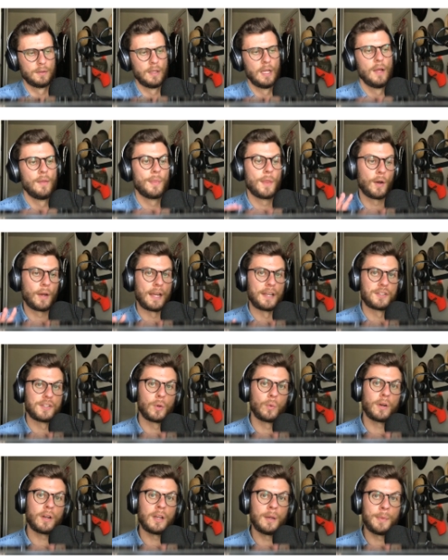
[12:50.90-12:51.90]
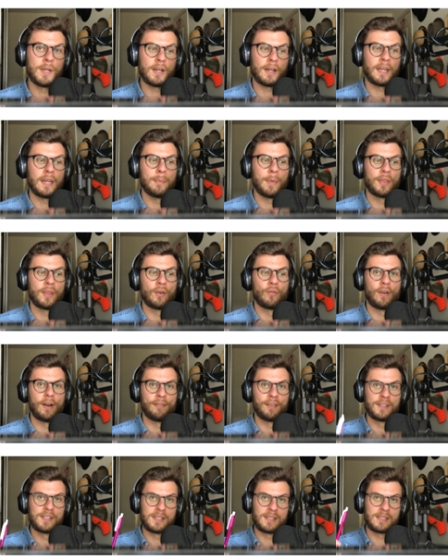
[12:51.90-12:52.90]
Okay, so we're going to be talking about the
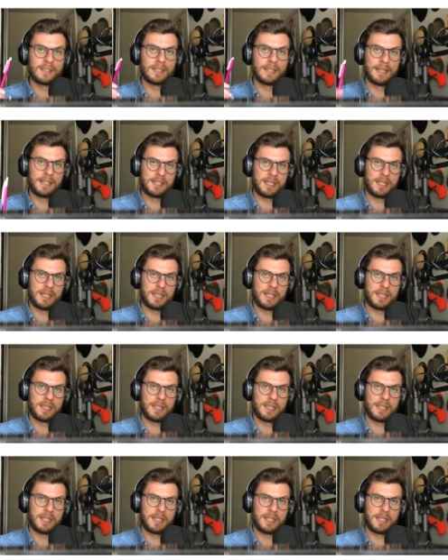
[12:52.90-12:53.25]
references list